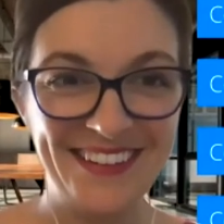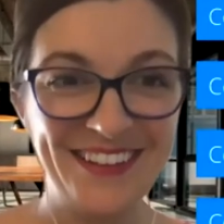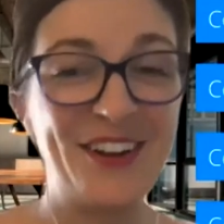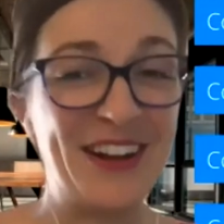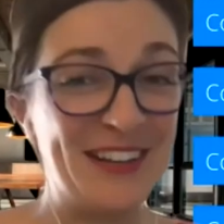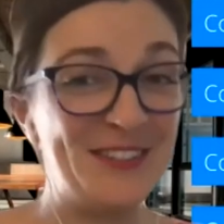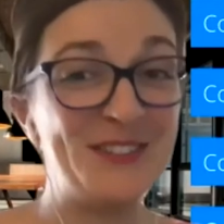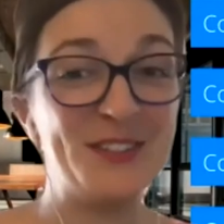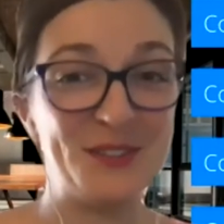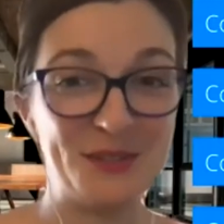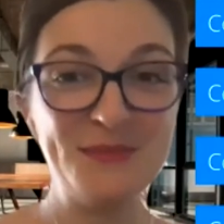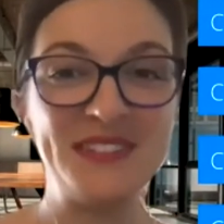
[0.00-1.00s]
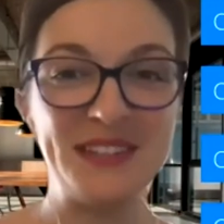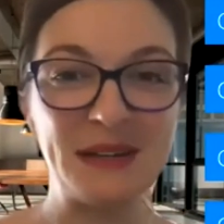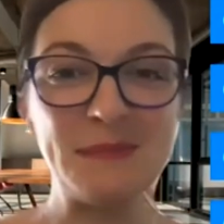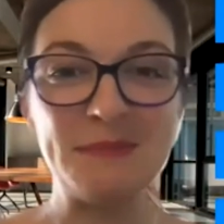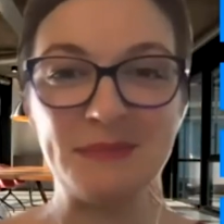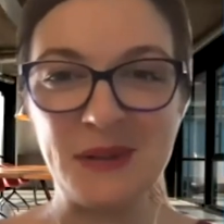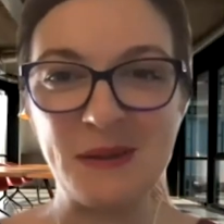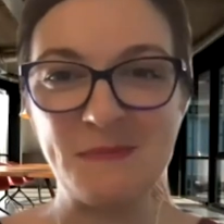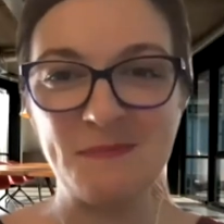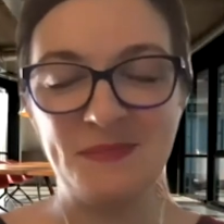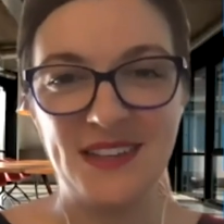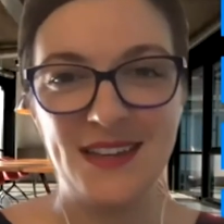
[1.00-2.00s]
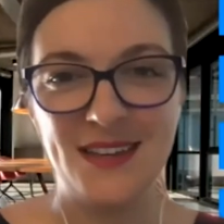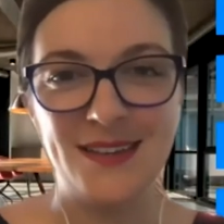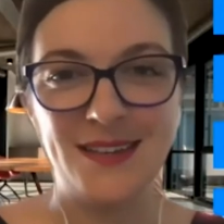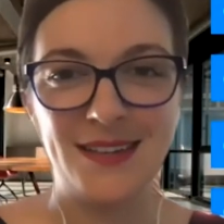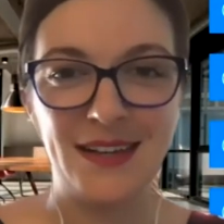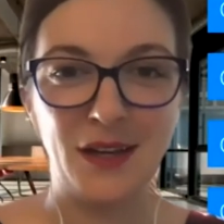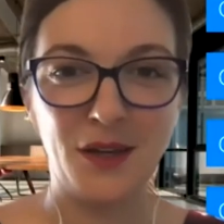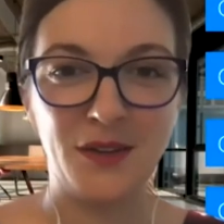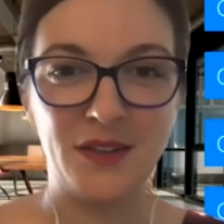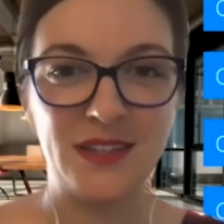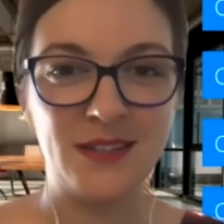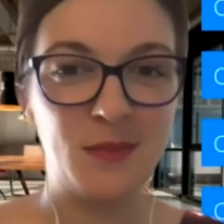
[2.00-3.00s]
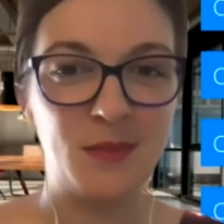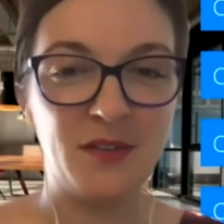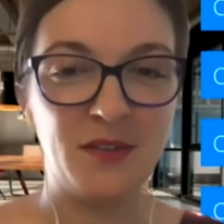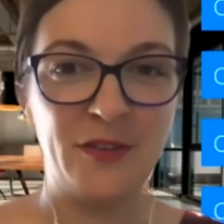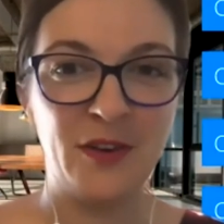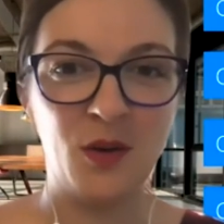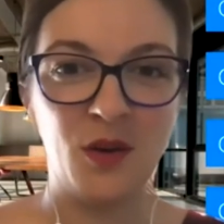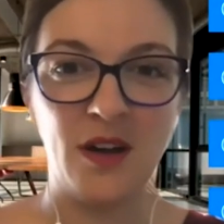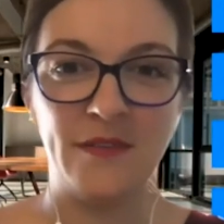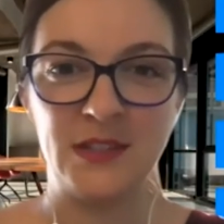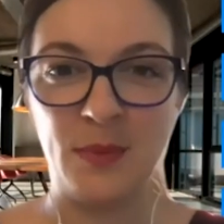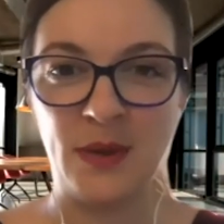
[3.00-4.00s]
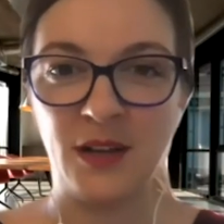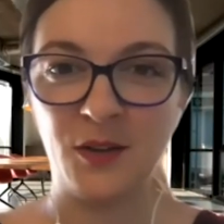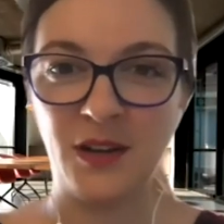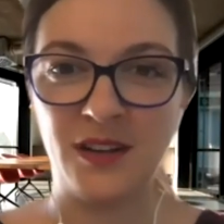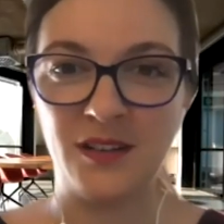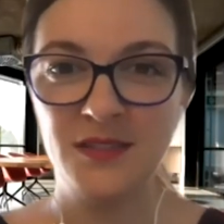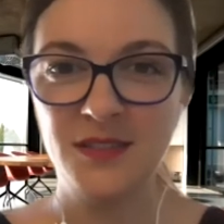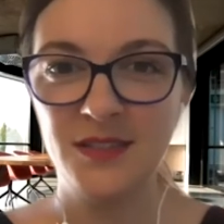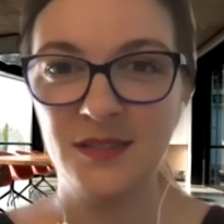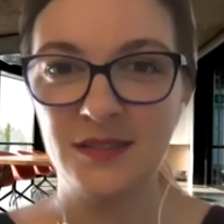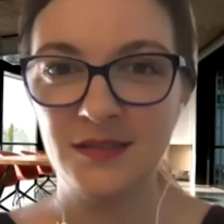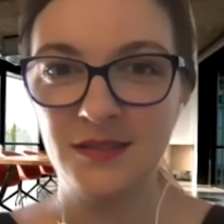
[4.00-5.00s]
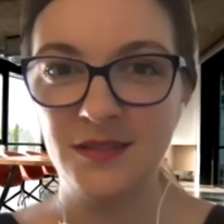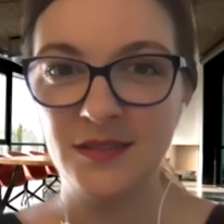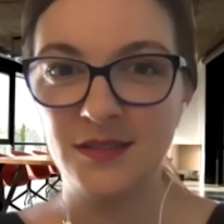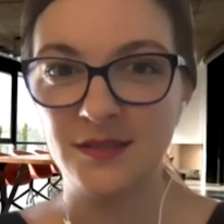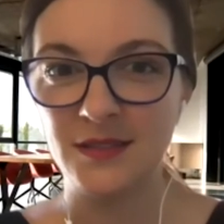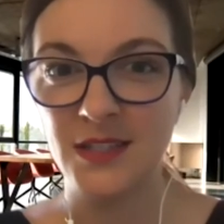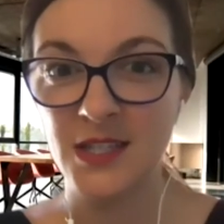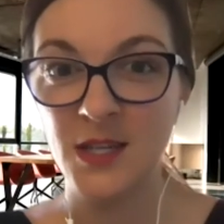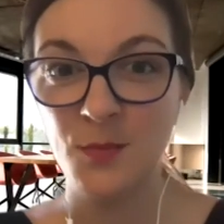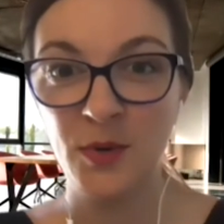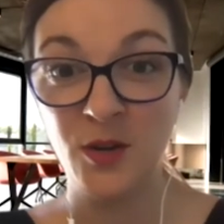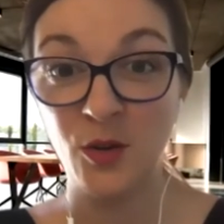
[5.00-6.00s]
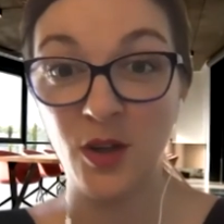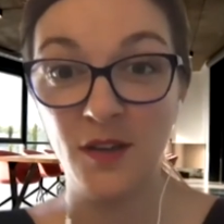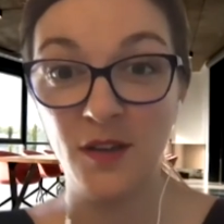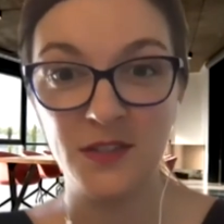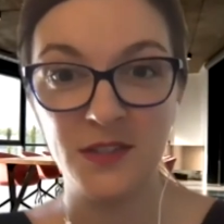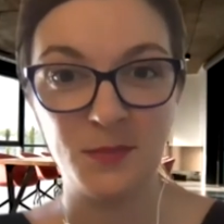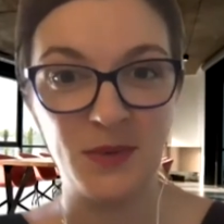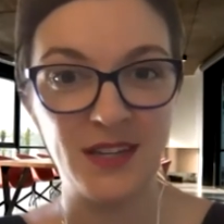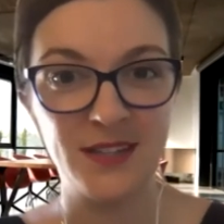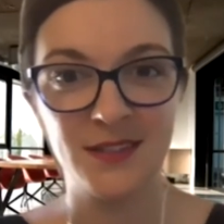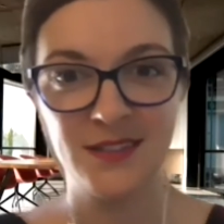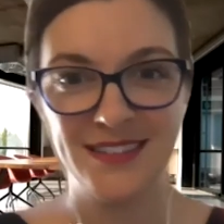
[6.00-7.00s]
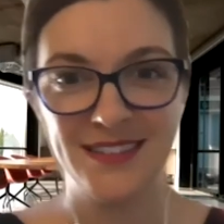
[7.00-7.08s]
Great Zooms. Yep. This is my faux office background. It's a pretty cool office space.